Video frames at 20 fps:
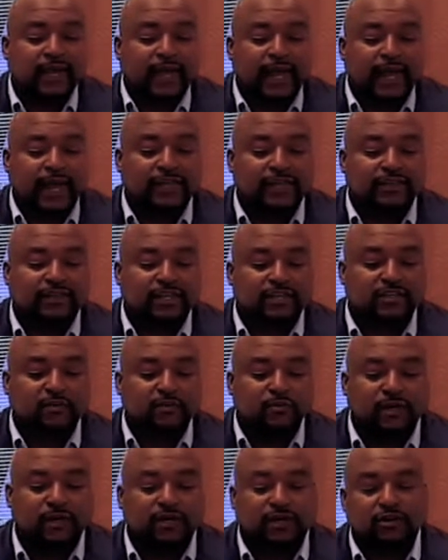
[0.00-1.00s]
and then you
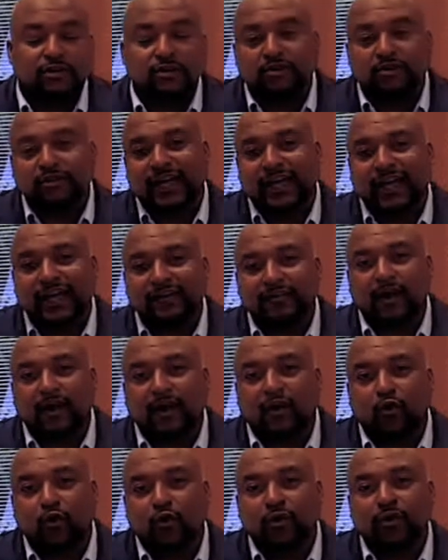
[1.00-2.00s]
want to cook that
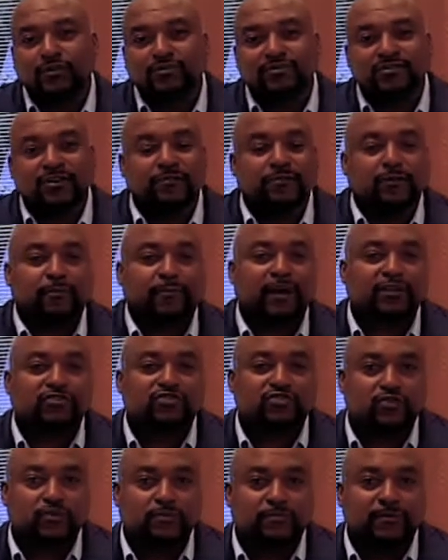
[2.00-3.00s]
oil and stuff for about
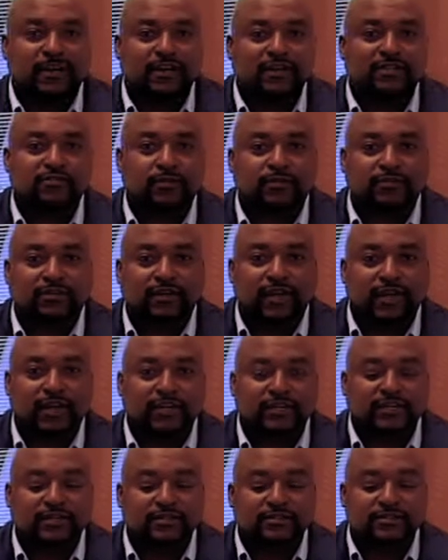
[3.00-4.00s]
2 minutes with the
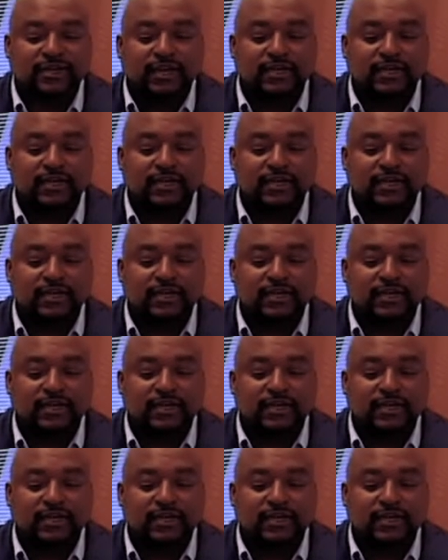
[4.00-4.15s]
onions.